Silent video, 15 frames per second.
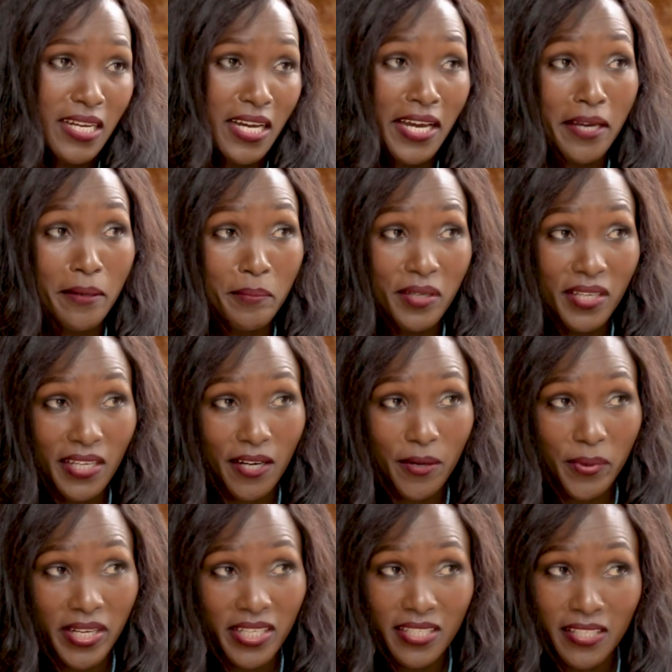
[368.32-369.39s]
I am here
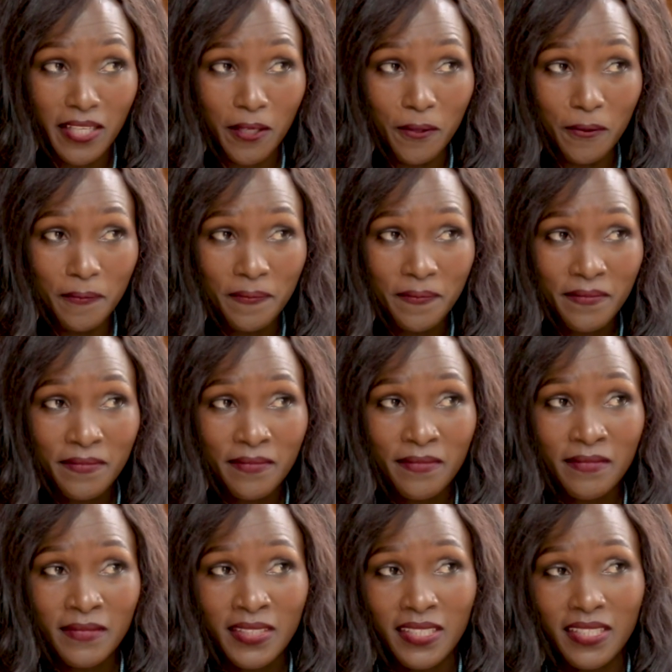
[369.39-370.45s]
right now.
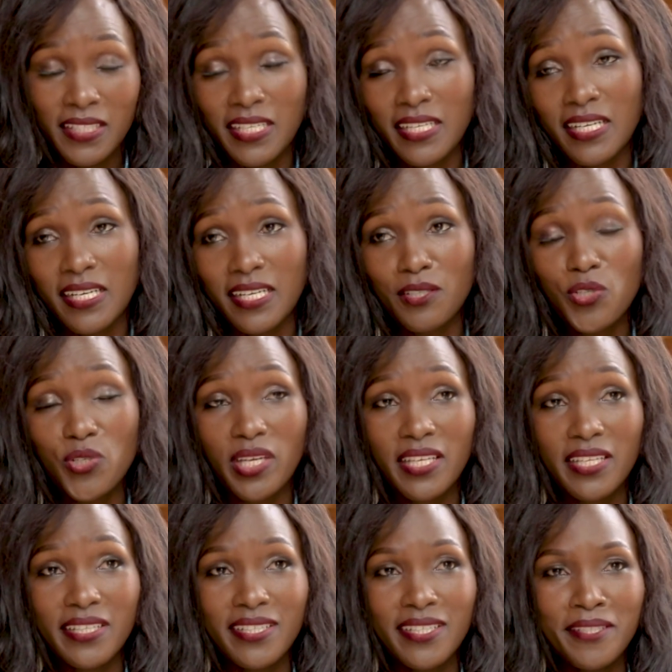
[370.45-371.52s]
Yeah,
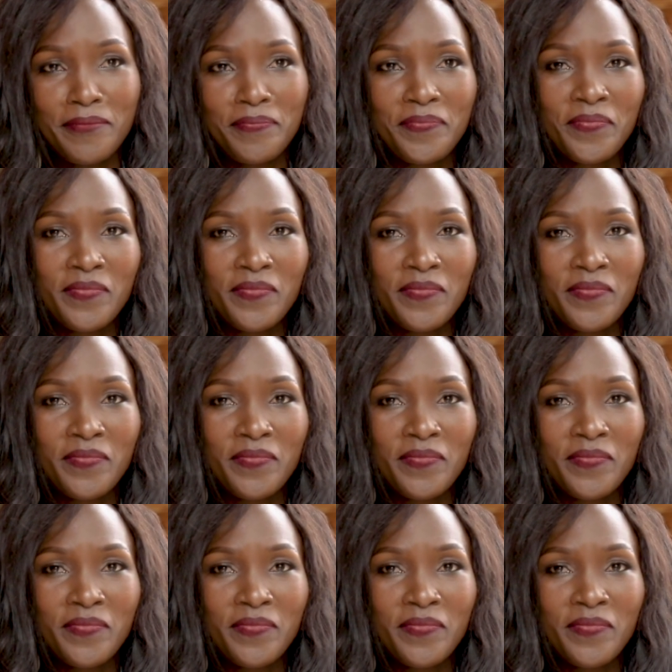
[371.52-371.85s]
actually,